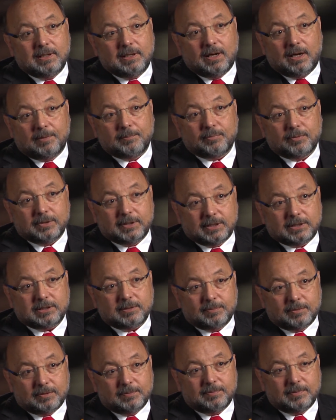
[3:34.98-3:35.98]

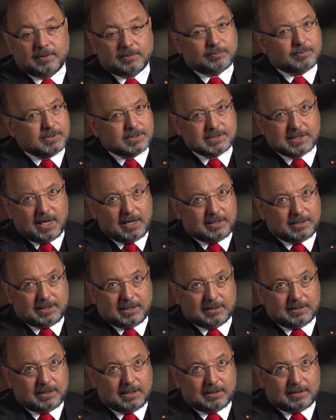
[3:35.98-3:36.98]
unpredictable. It's not,
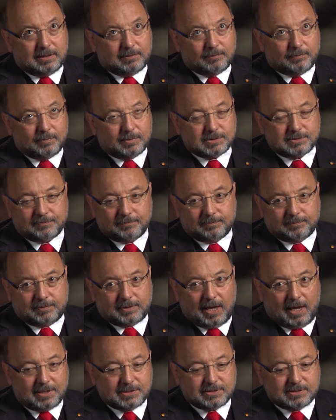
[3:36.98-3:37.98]
again, that it was
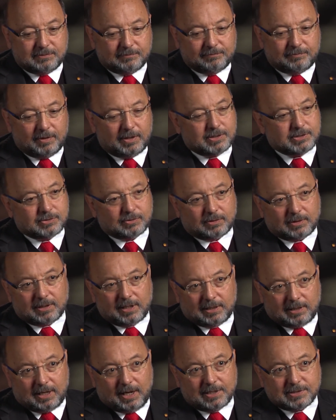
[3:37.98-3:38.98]
constant floods or
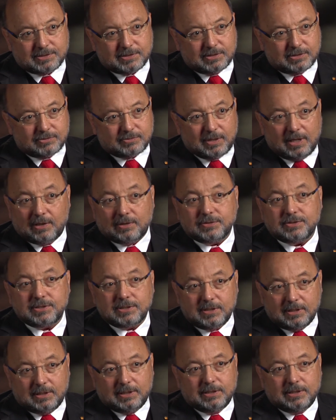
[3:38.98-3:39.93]
constant droughts,